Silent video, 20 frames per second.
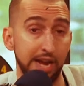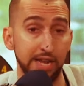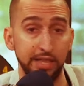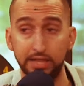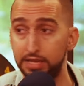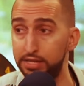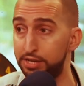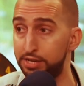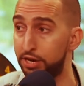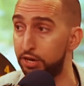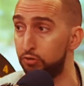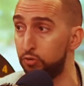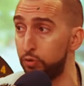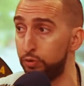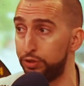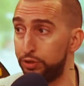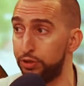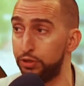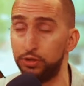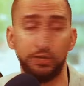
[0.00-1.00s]
I didn't think Terry
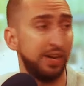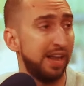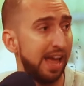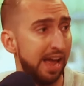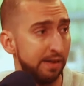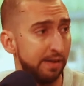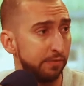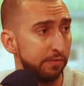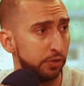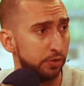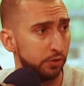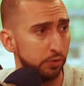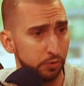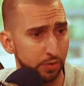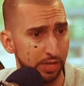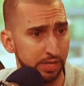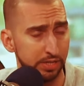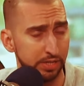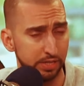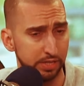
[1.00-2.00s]
Rozier could ever do
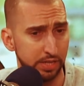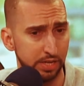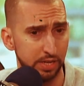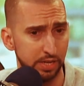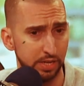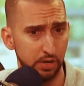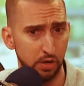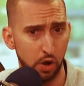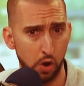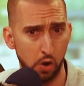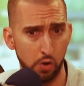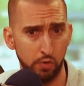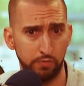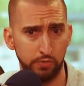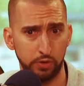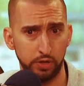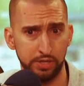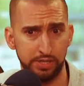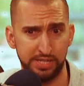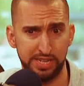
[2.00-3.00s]
this
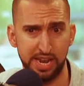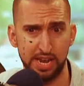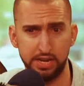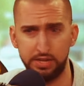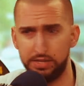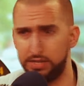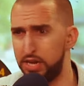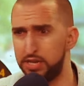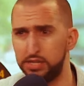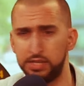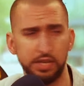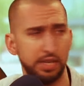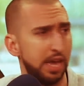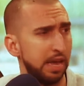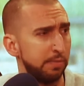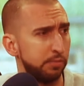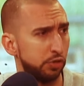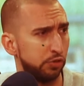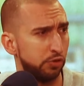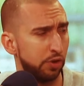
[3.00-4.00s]
over a dozen
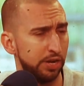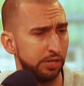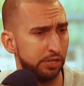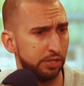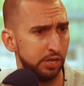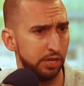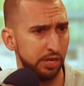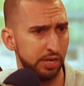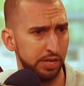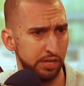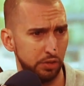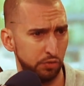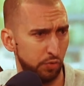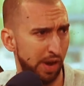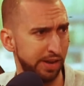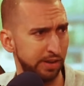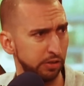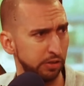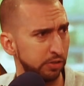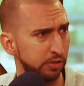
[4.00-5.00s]
game stretch in the
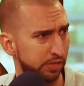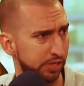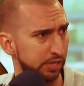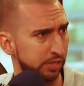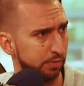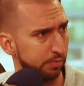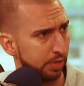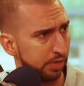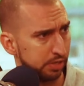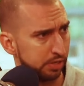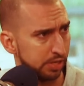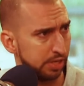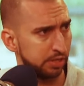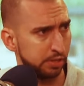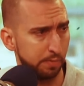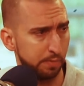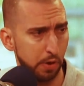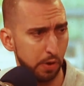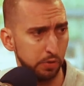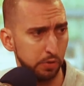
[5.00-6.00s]
regular season, much
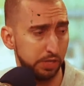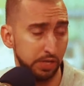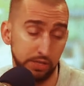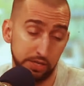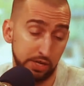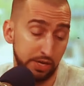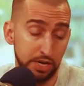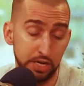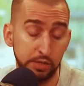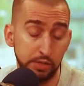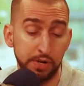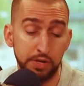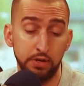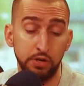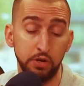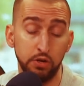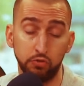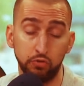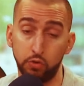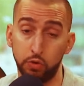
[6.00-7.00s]
less the
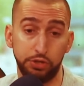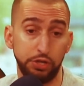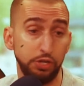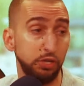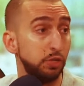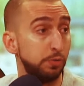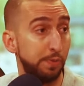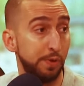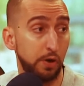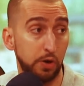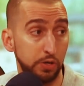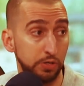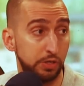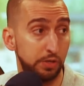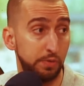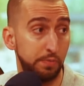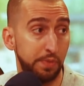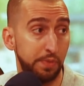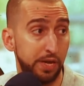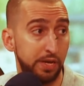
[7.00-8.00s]
postseason. Rozier's been
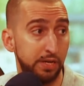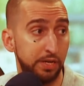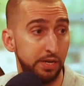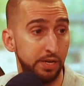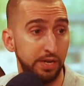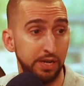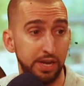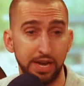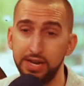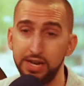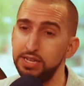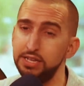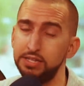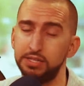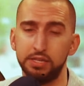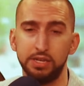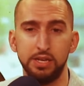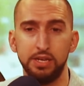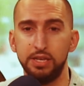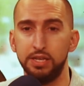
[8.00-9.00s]
awesome, man. And
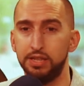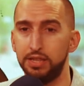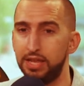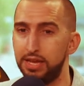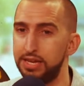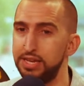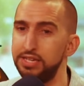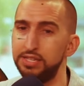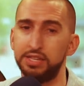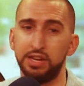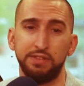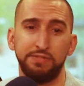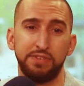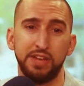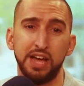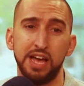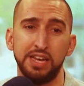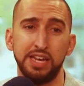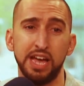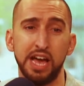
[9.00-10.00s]
he's like a tough
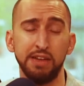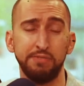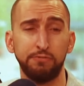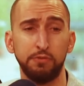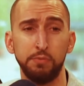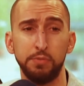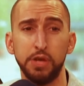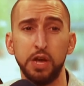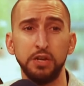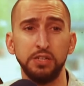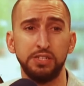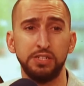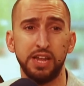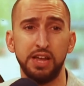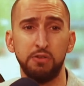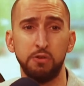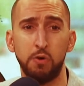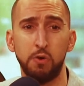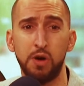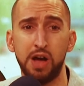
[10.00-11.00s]
guy. Guy from
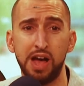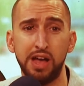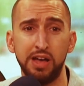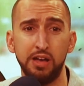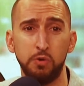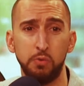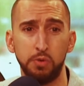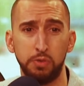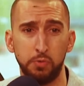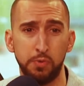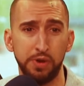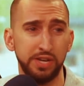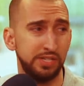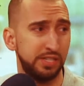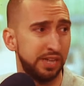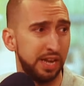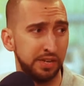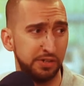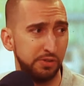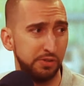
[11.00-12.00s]
Youngstown, Ohio with
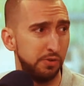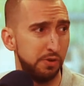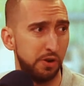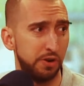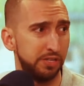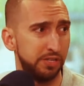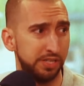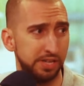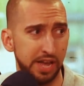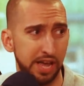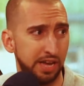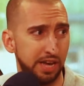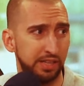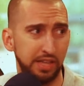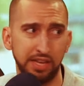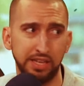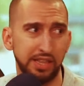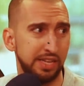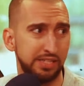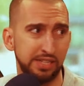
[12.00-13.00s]
wings tattooed on his neck.
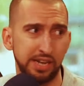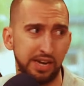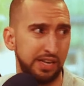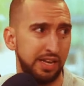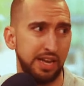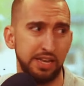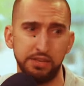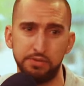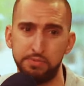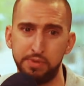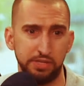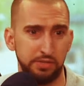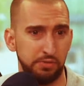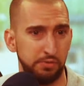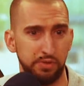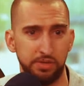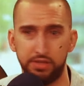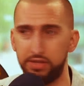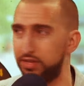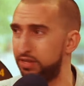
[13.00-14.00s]
Like, that's not a guy you
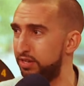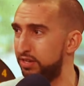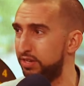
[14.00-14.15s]
mess with.